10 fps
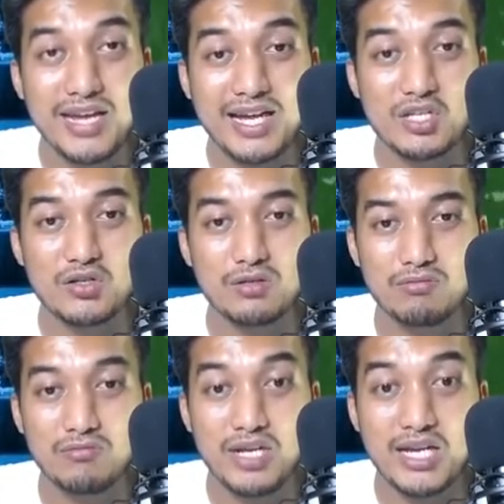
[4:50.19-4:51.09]
dash
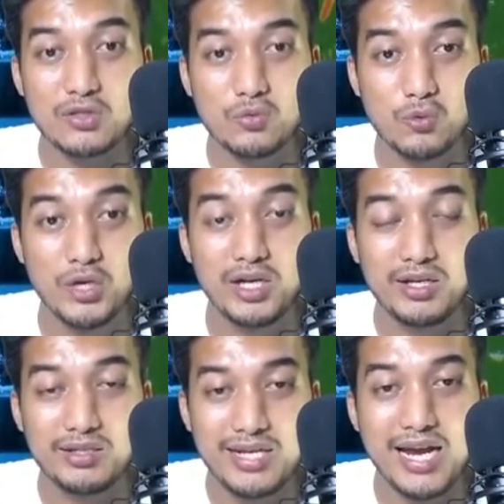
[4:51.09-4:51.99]
dash,
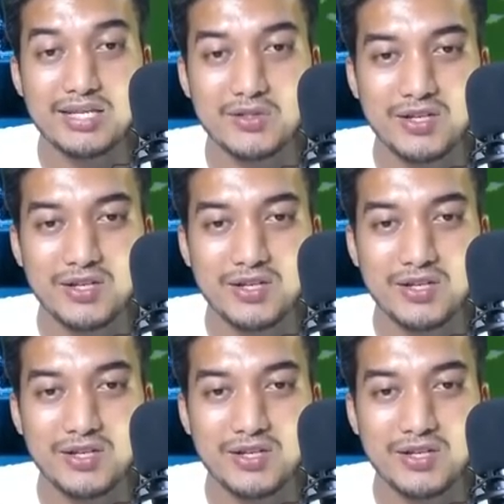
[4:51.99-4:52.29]
really dash.